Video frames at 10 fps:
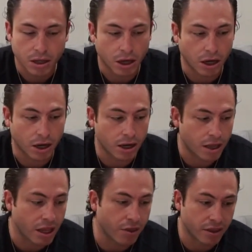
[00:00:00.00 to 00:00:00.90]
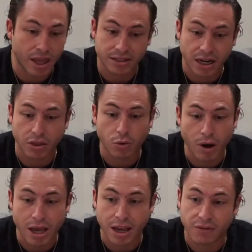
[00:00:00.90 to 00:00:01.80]
Now that that's out of the
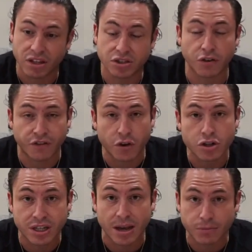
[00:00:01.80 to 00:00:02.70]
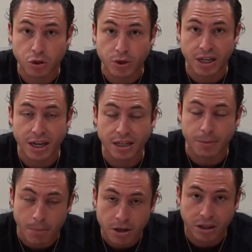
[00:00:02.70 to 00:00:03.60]
way, if this is your first time tuning in into
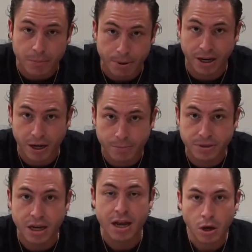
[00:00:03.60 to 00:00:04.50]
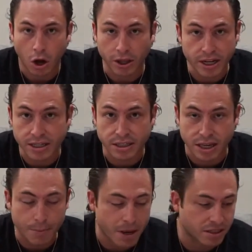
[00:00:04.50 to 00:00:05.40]
Monthly Pickups, all it is
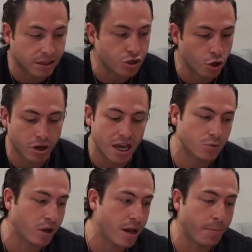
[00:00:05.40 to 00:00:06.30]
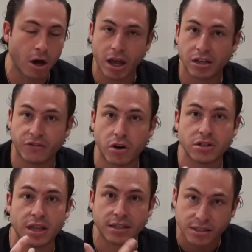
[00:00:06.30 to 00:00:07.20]
I basically show you guys what I bought as far as
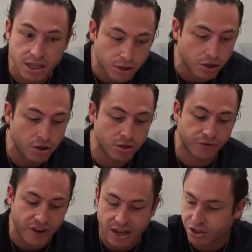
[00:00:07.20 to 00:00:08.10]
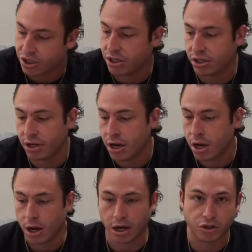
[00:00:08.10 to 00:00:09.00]
like sneakers, fashion,
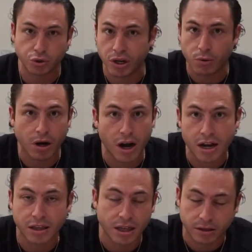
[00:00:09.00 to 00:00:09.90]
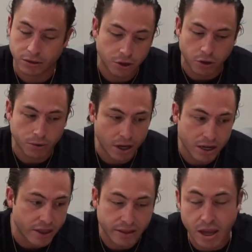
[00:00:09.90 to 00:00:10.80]
streetwear, any
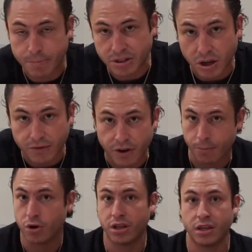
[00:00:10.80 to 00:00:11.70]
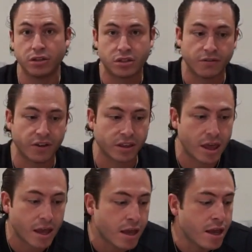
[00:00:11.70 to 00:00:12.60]
of that type of stuff. I'm really into stuff like
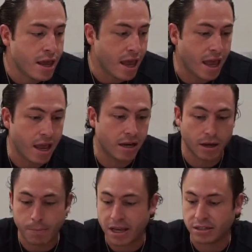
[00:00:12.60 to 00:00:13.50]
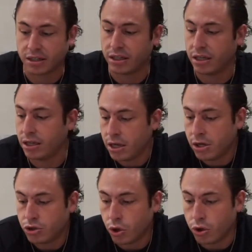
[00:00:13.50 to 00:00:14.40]
that, and basically
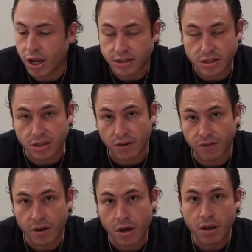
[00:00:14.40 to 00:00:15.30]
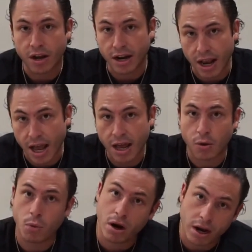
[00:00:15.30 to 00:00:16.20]
show you guys the stuff that I
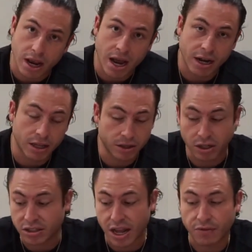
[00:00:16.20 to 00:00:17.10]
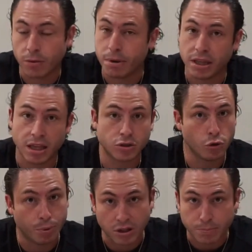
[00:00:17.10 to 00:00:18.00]
got, where I got it. Doesn't have to be like
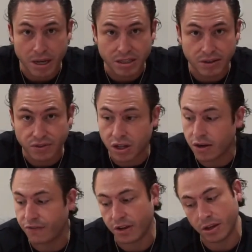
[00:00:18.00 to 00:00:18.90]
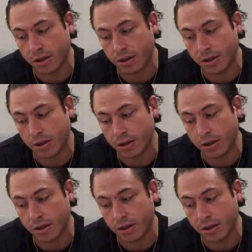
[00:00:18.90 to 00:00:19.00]
super expensive stuff.